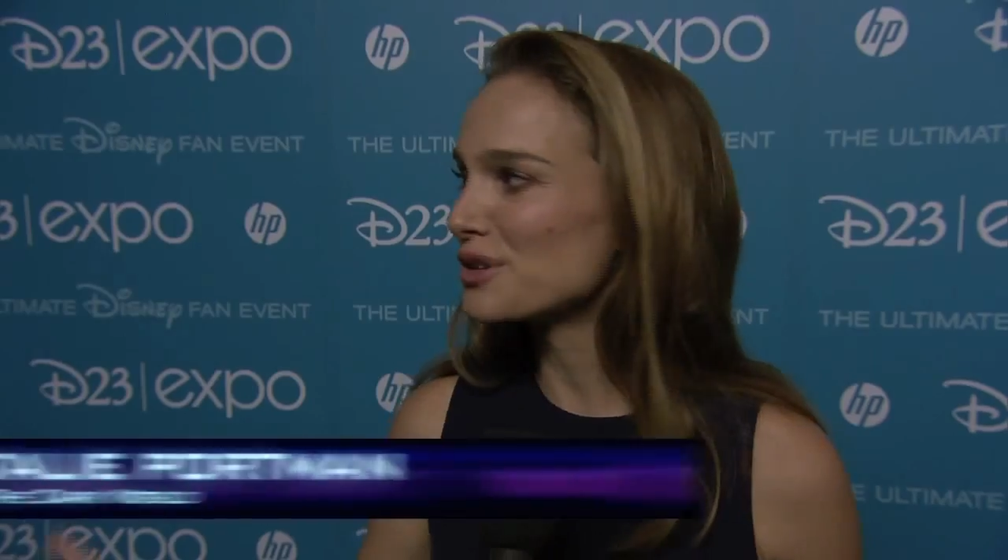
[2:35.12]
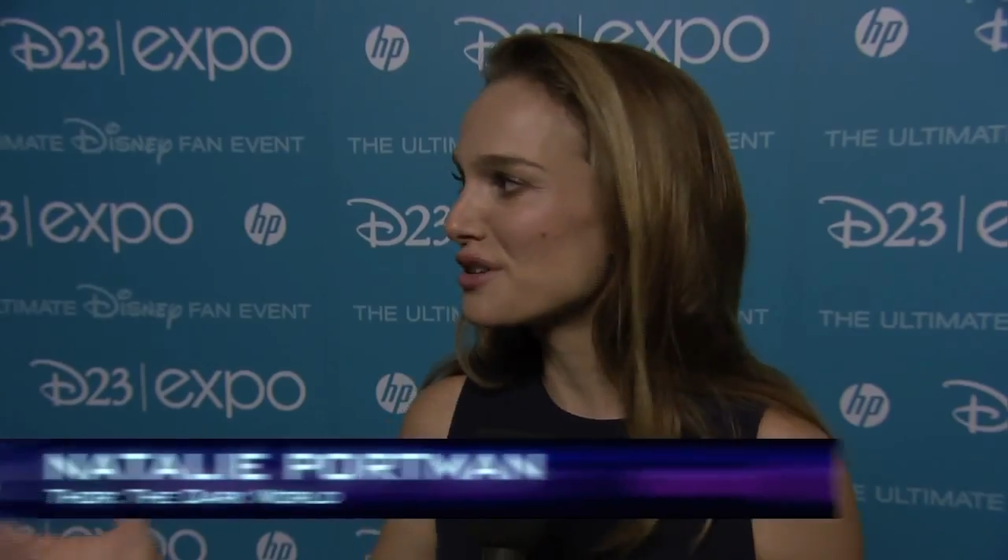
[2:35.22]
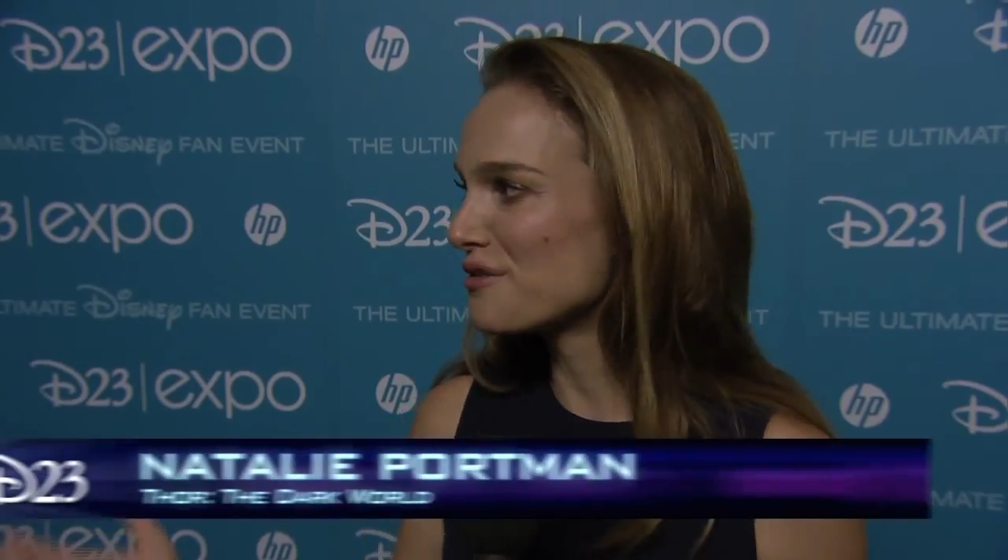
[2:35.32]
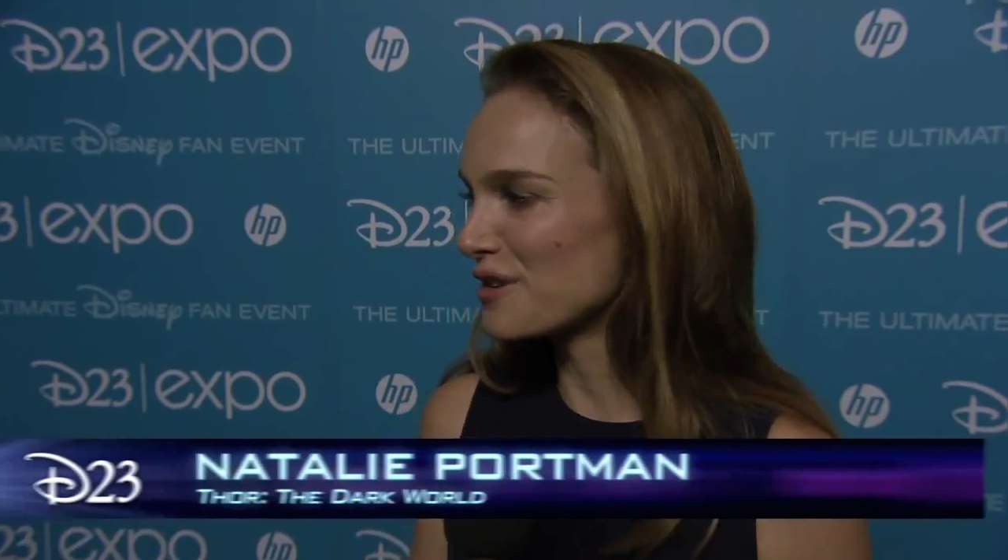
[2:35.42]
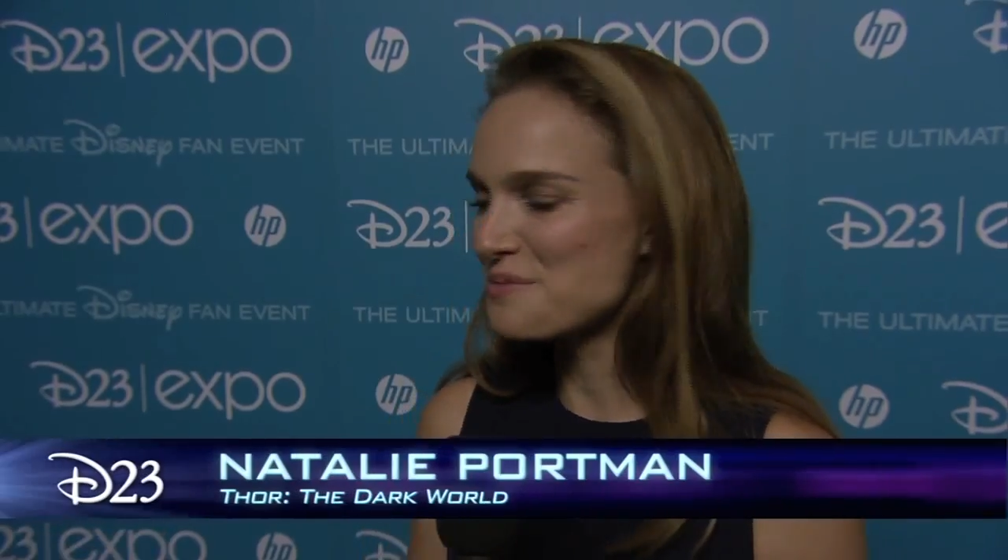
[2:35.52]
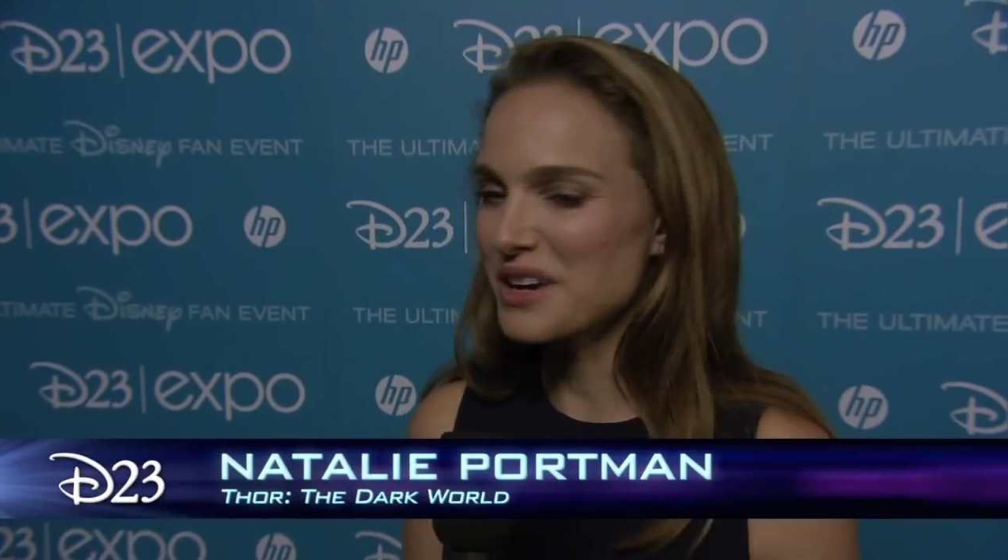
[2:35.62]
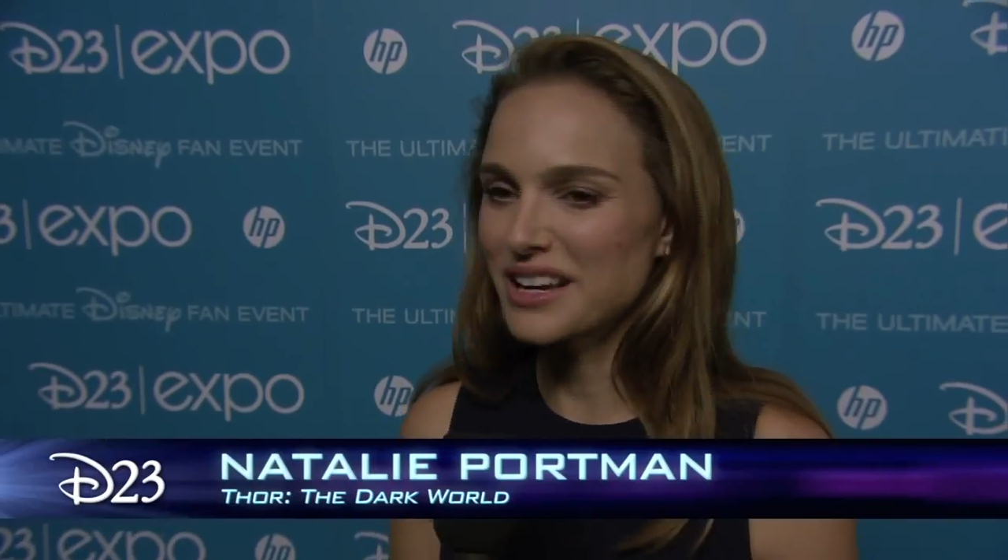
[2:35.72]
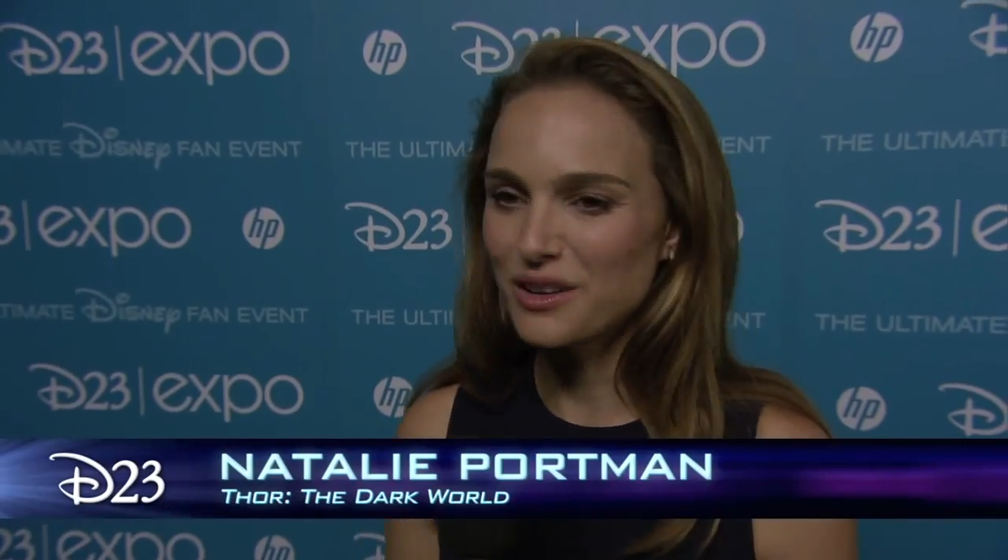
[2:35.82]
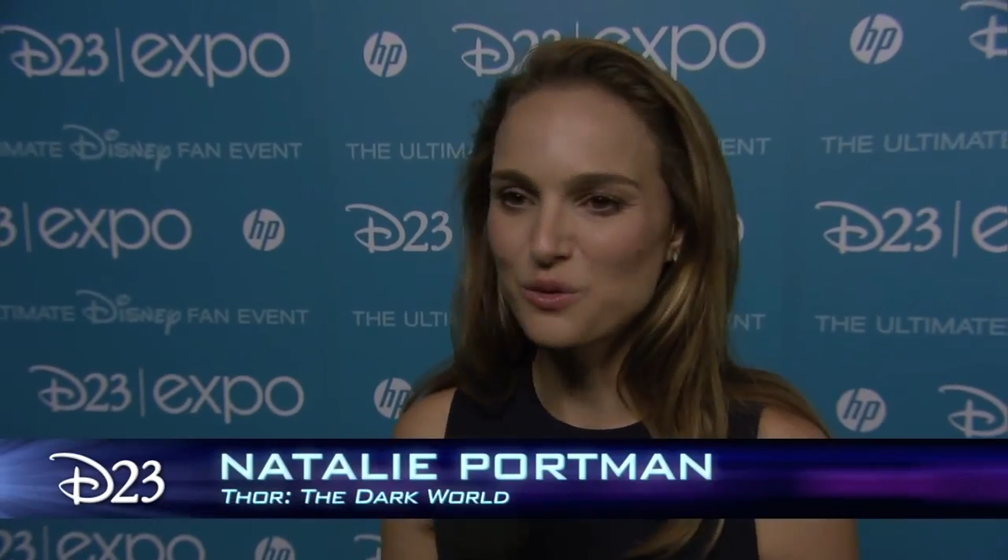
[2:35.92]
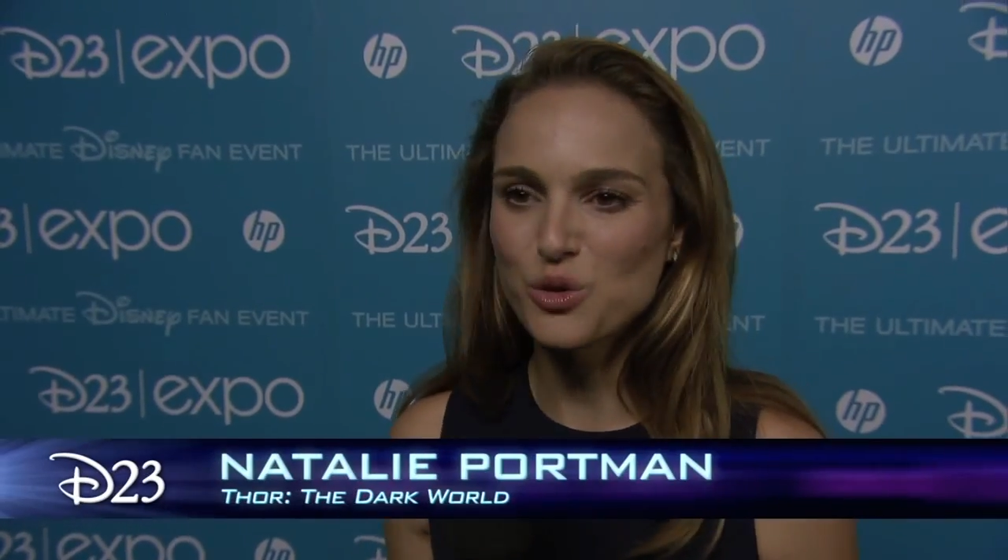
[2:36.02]
really fun
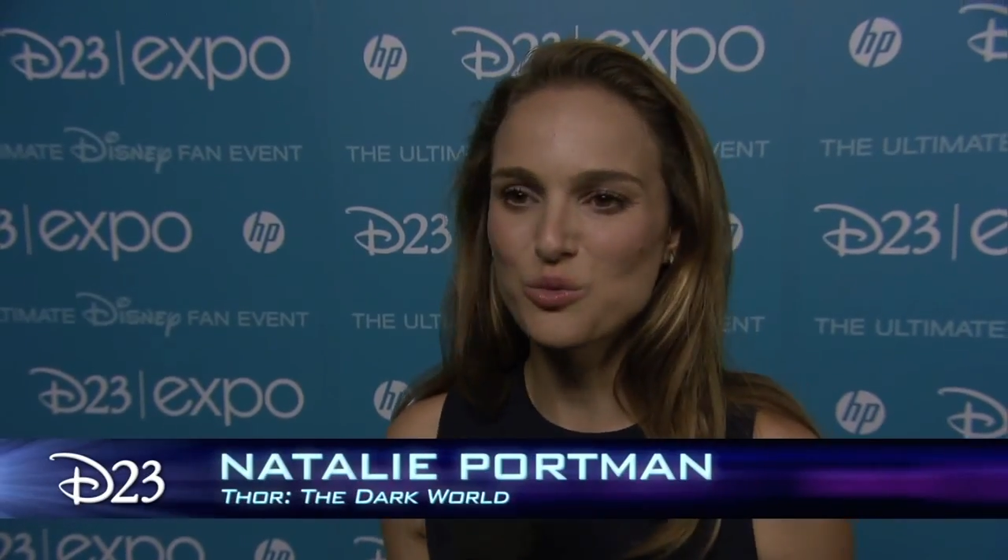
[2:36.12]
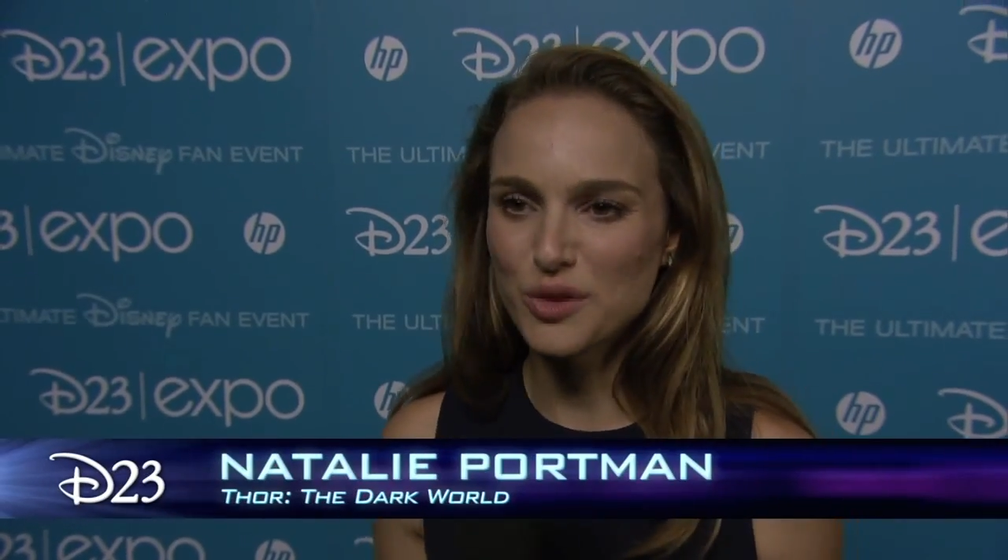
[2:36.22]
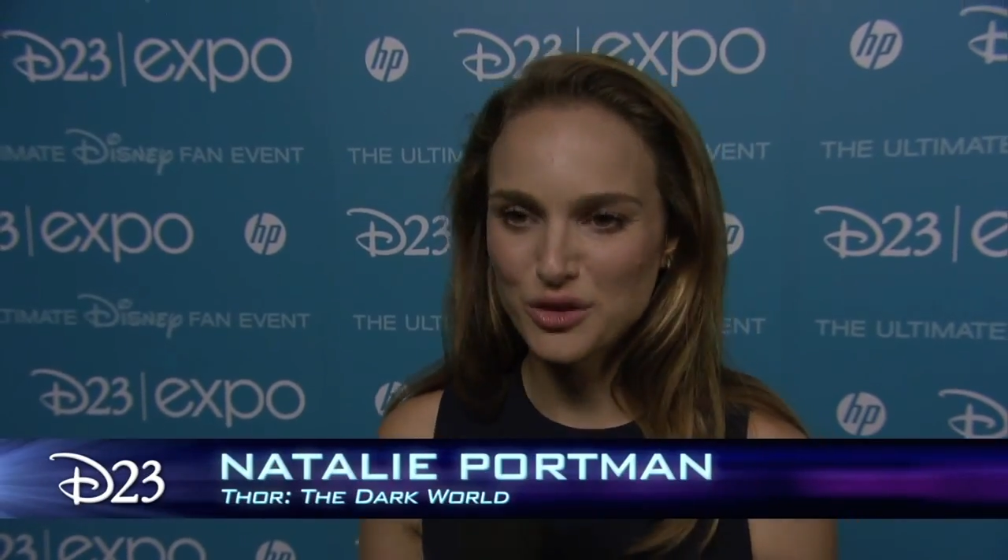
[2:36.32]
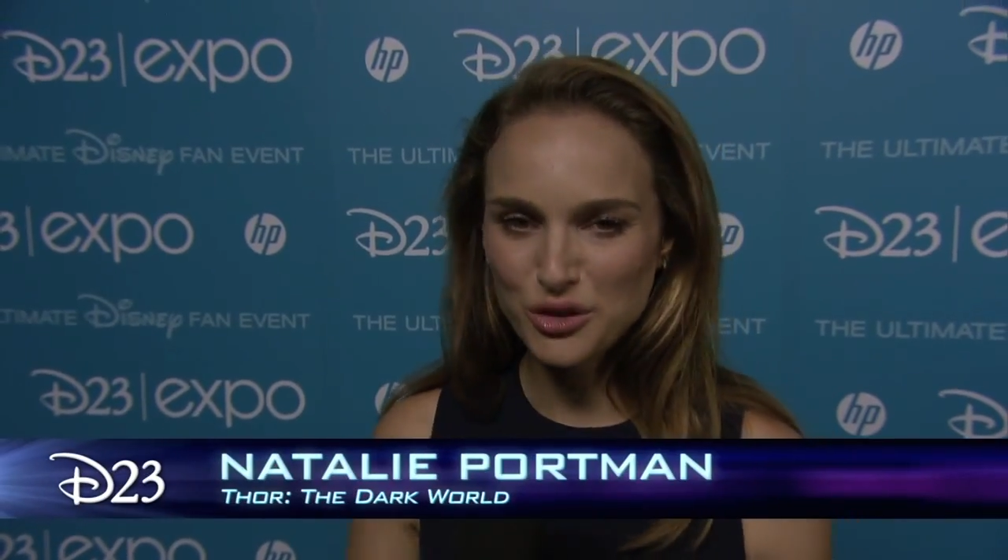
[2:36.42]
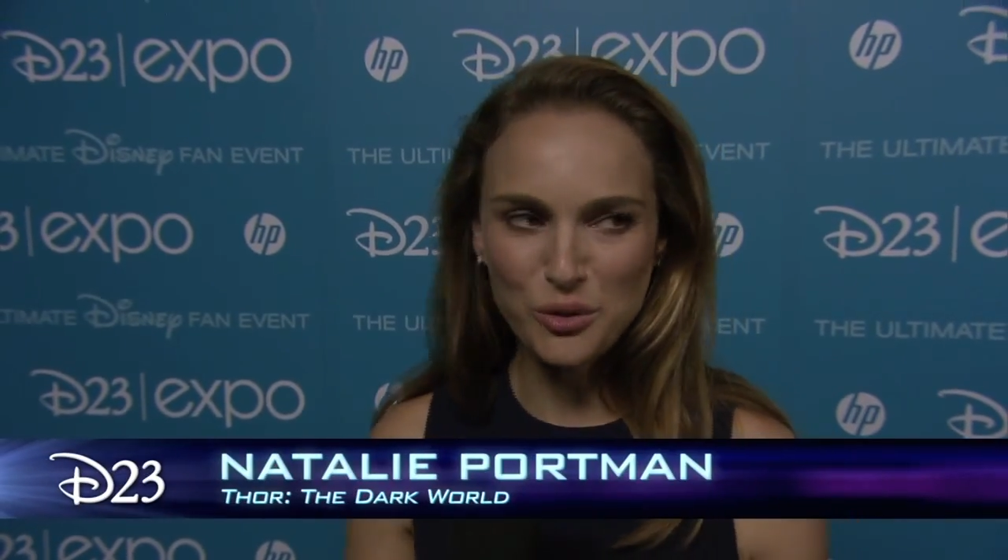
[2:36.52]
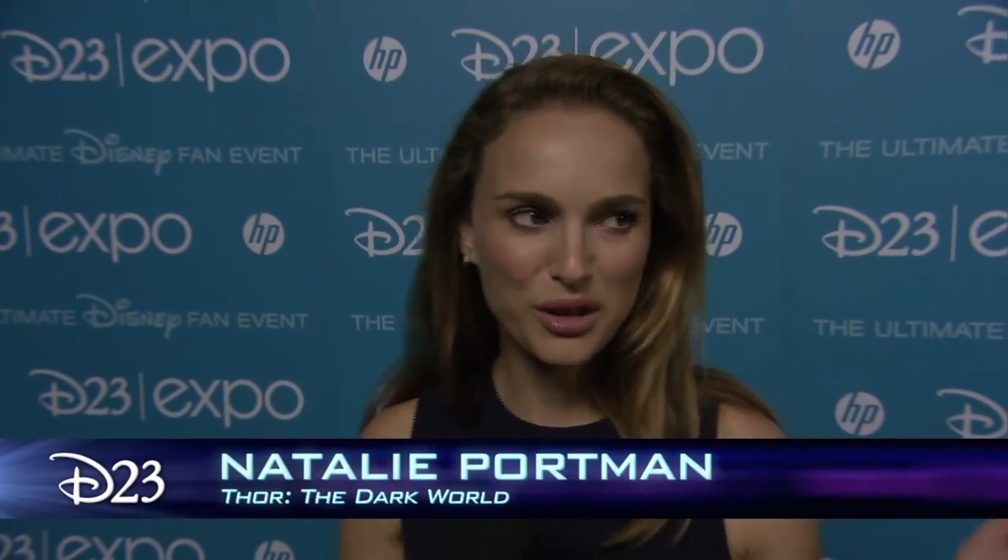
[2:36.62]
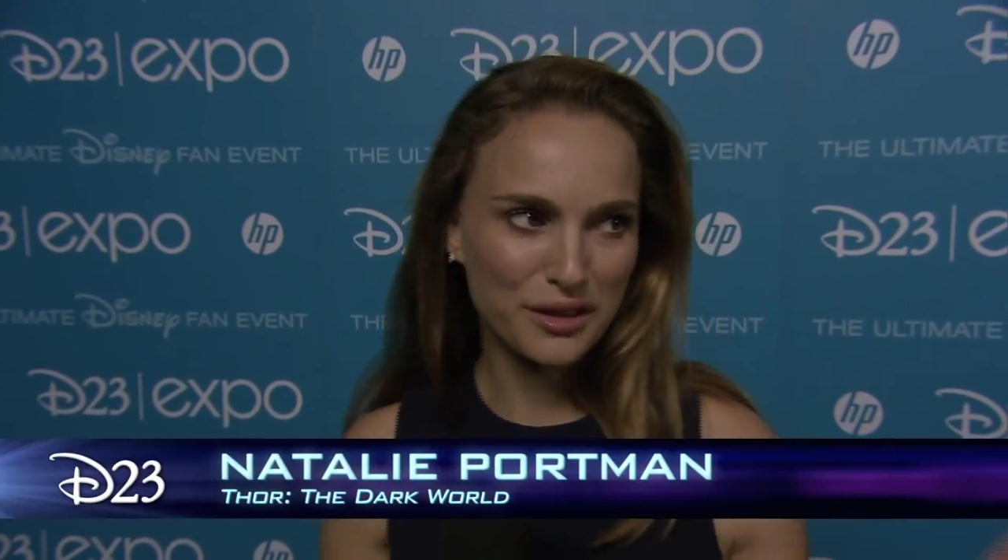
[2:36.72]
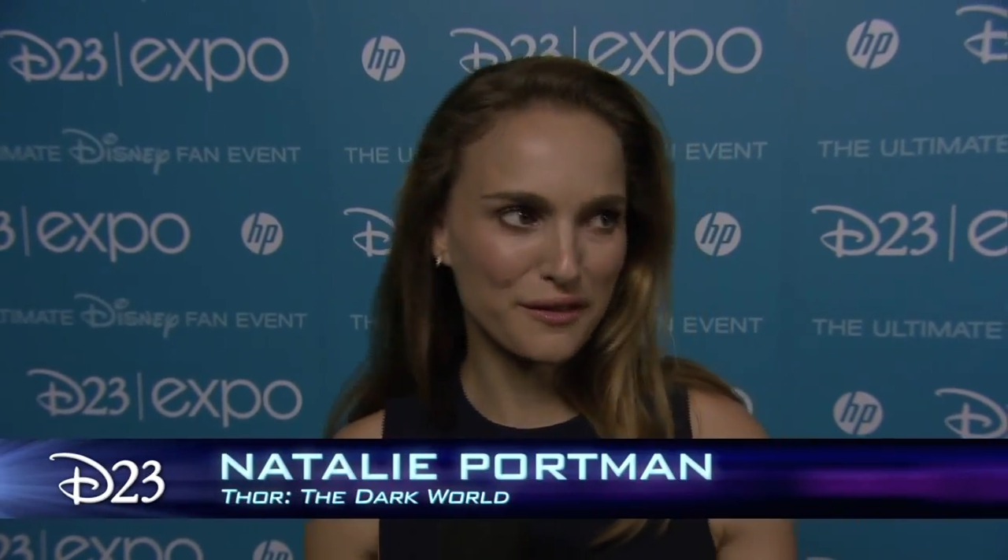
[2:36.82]
being in a room and showing